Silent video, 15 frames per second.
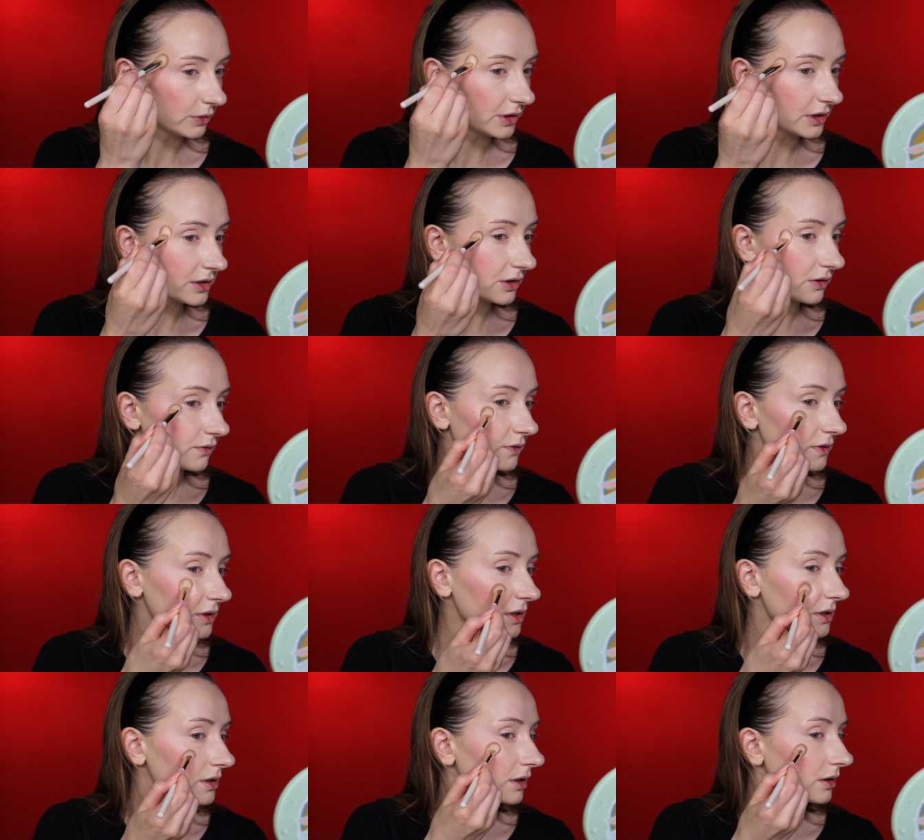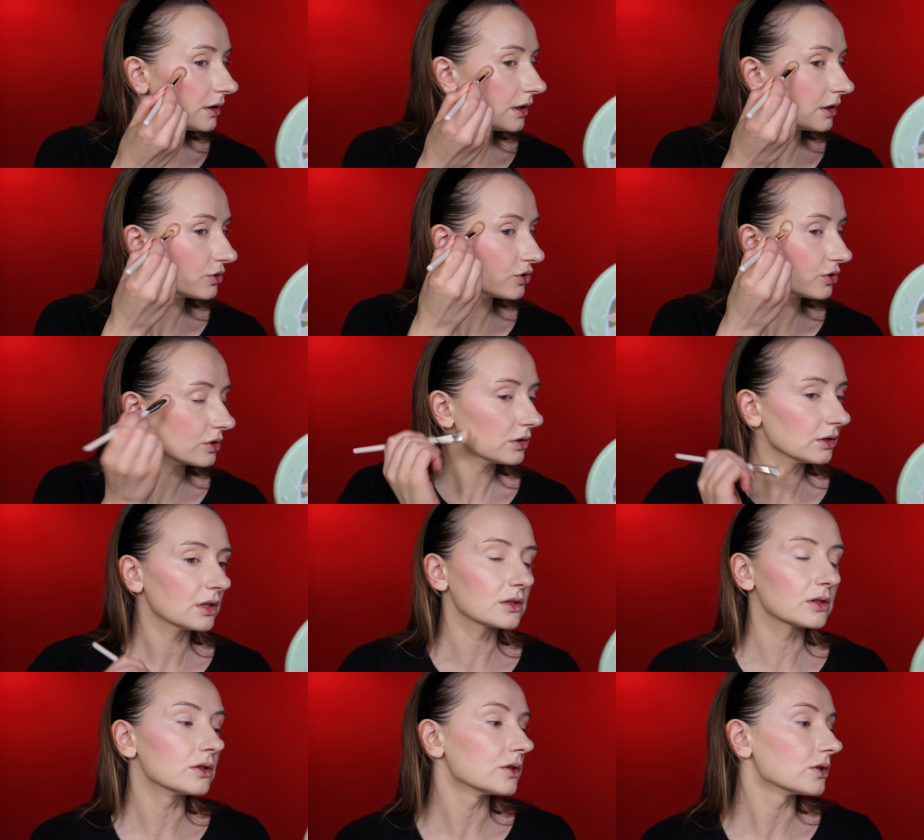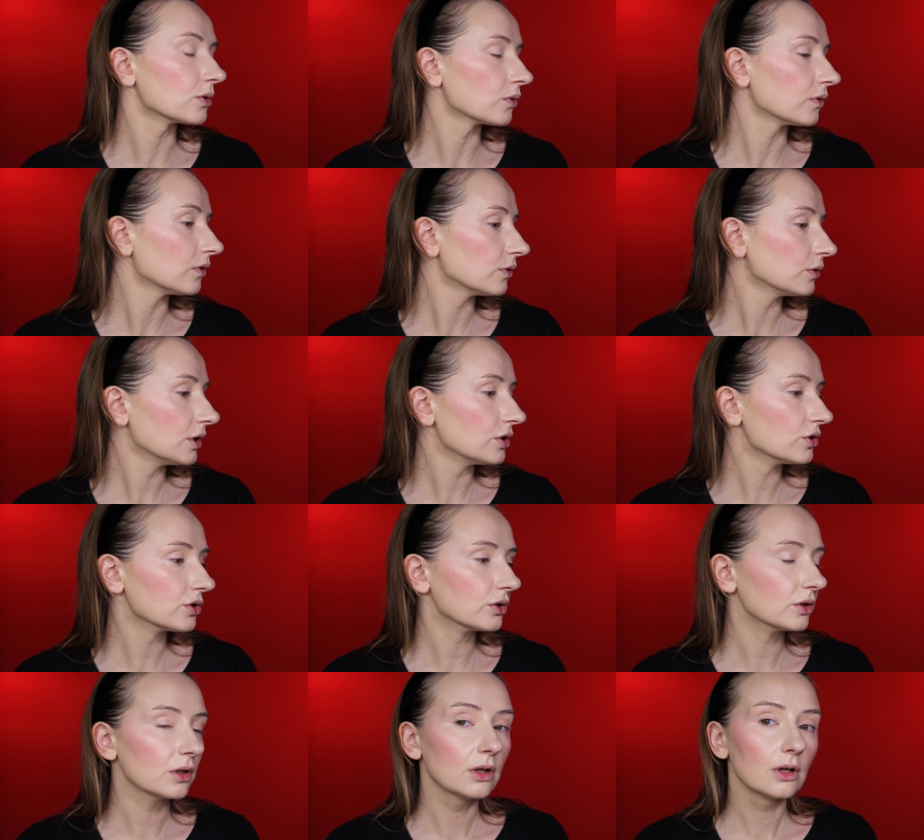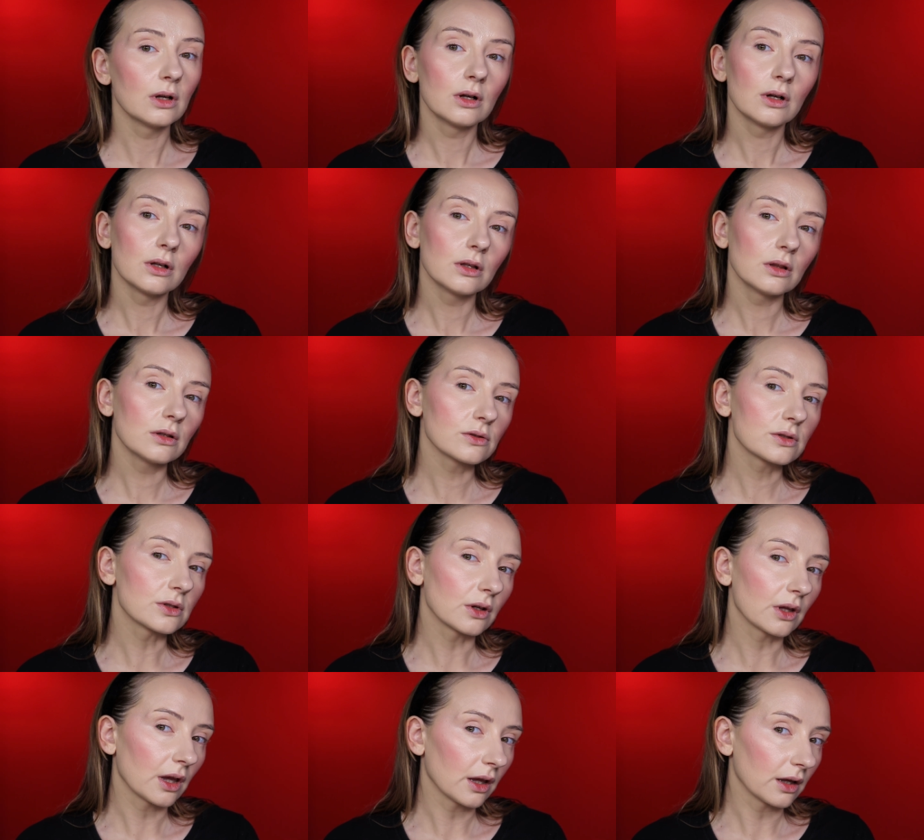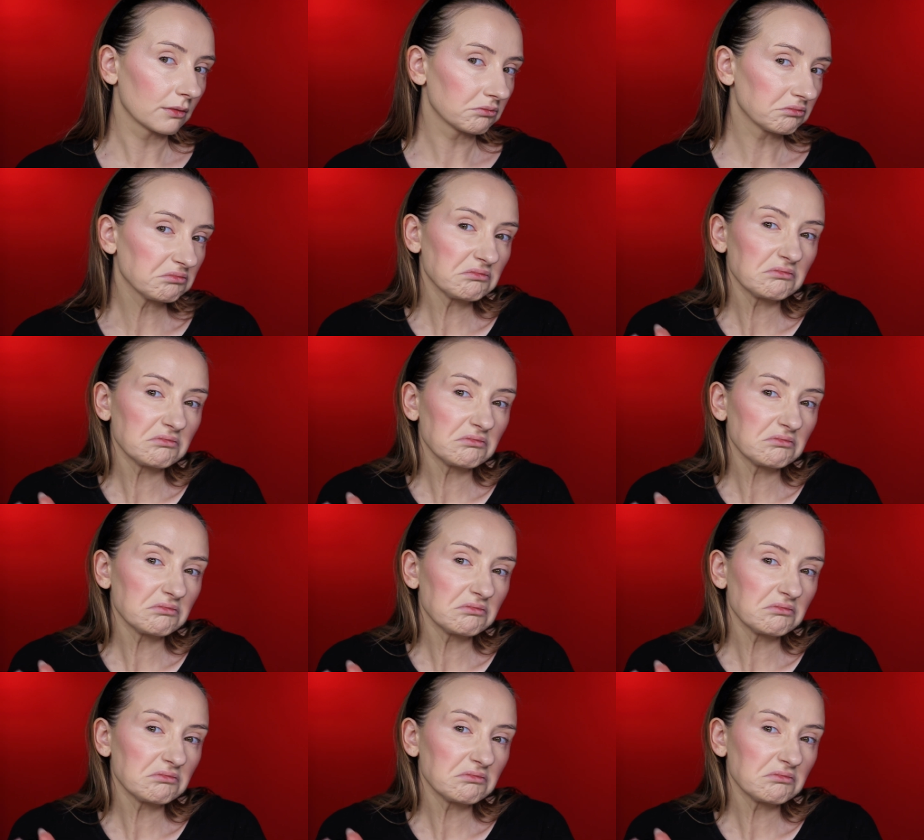Doesn't emphasize skin texture, doesn't dissolve foundation. Looks okay.